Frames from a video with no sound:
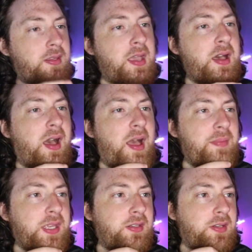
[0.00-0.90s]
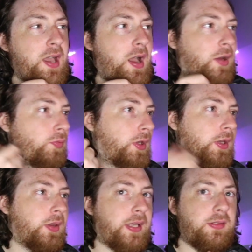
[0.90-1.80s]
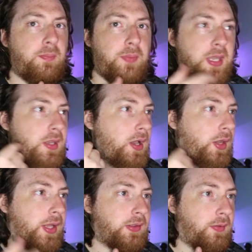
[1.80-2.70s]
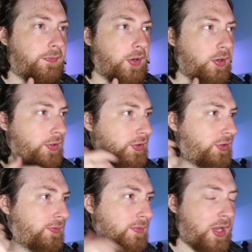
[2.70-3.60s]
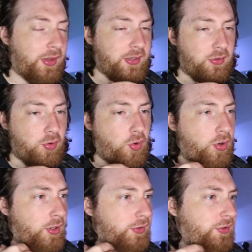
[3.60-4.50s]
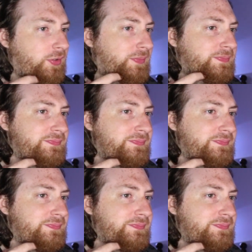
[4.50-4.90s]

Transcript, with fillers: Yeah, I mean, yeah, I really like the beat. I like the verse. I like the chorus.